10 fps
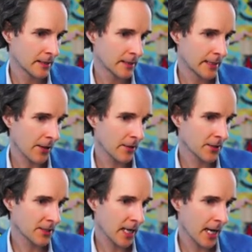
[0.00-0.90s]
Darren
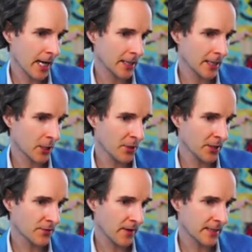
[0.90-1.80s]
saying, the community
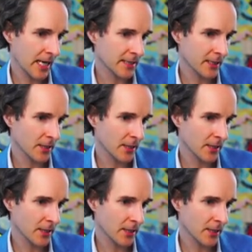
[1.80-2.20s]
is fantastic.